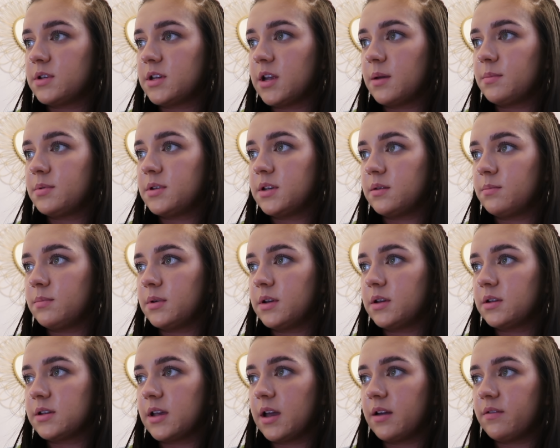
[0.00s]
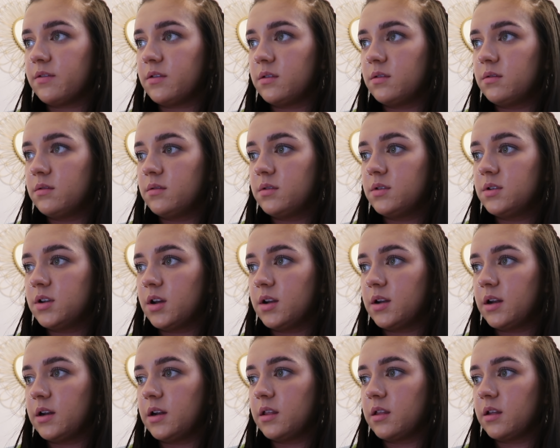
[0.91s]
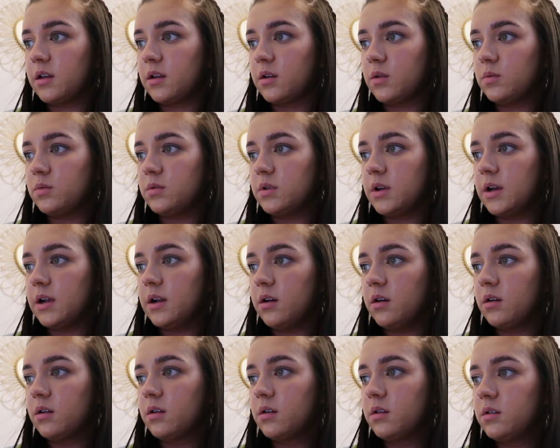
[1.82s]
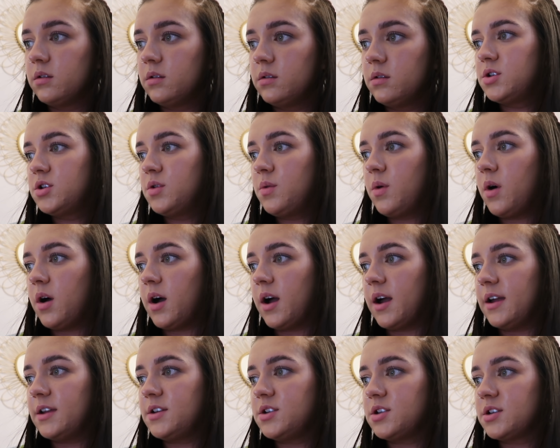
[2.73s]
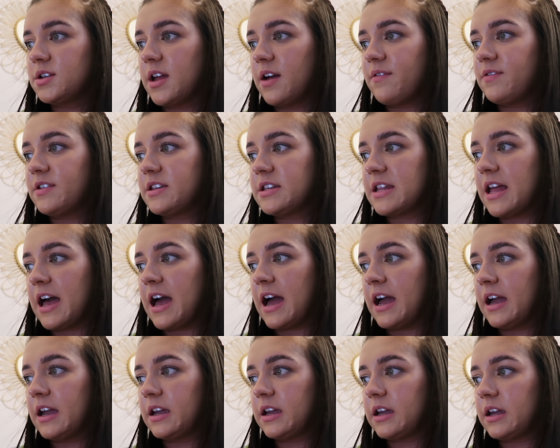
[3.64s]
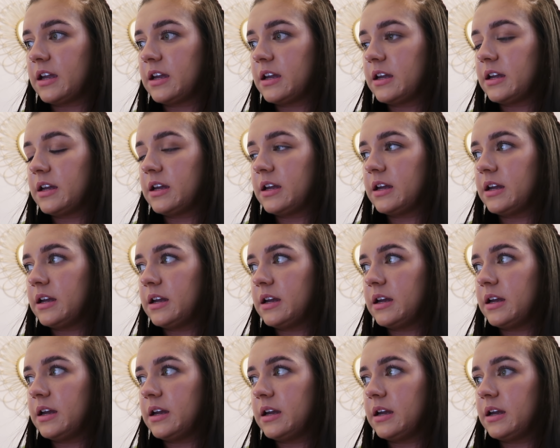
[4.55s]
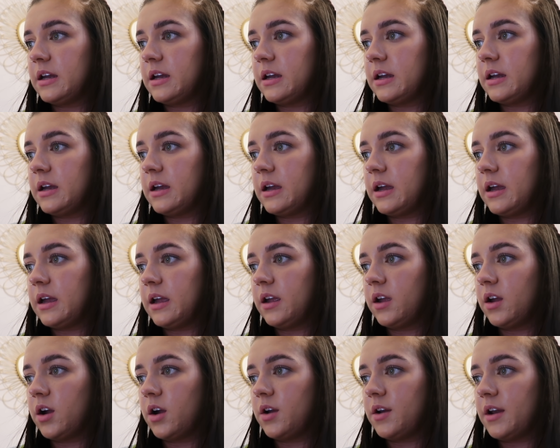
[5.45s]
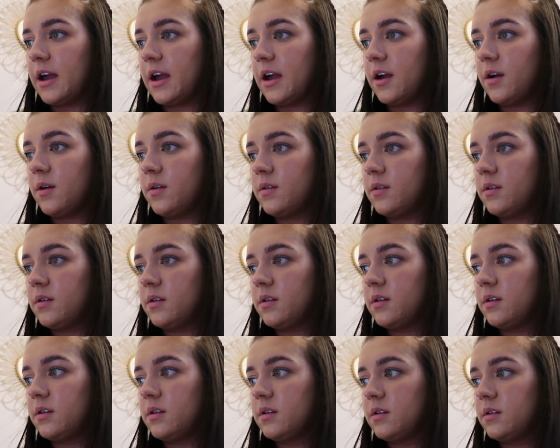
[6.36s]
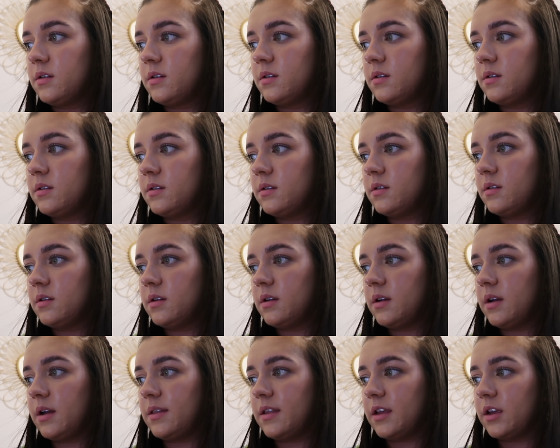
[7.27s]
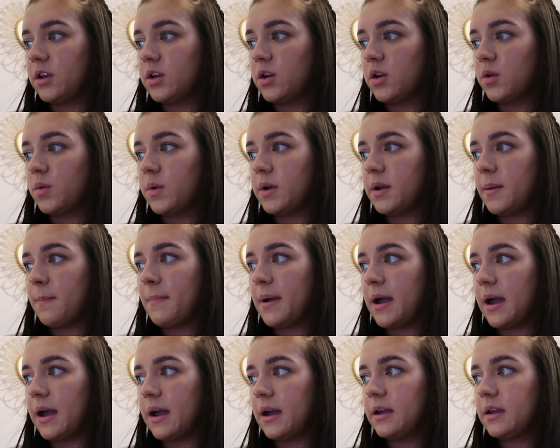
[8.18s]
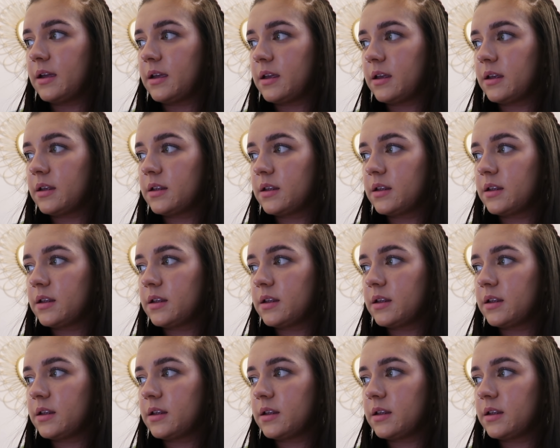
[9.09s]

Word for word: steps in because I haven't done anything all day long. Do I just have a snack and go now and then cook when I'm back?